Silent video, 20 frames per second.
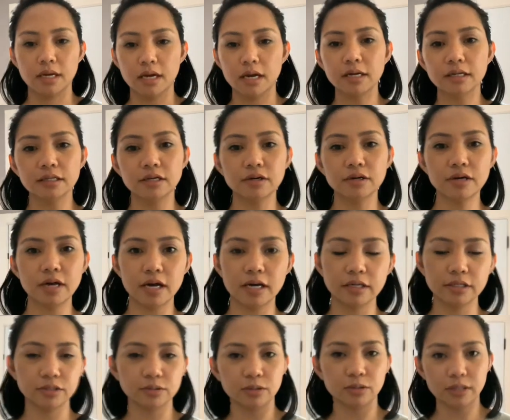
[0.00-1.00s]
Hello
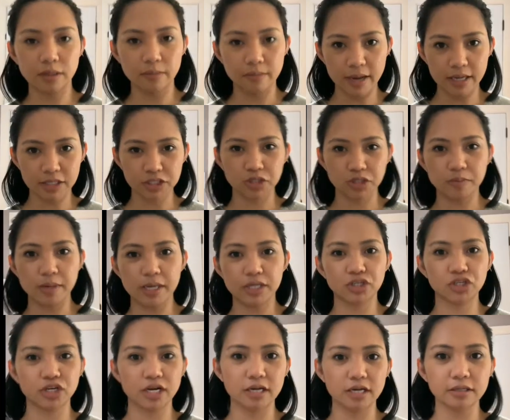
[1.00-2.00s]
guys, welcome back to my
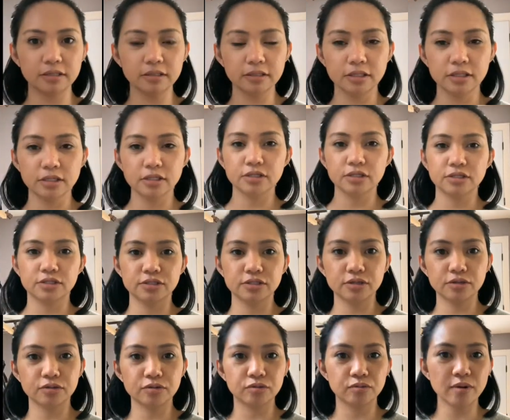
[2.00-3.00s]
channel.
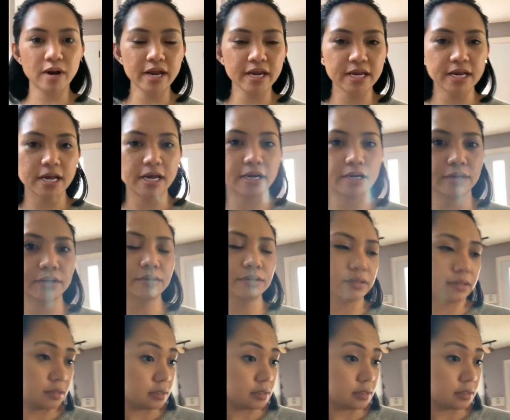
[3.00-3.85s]
So right now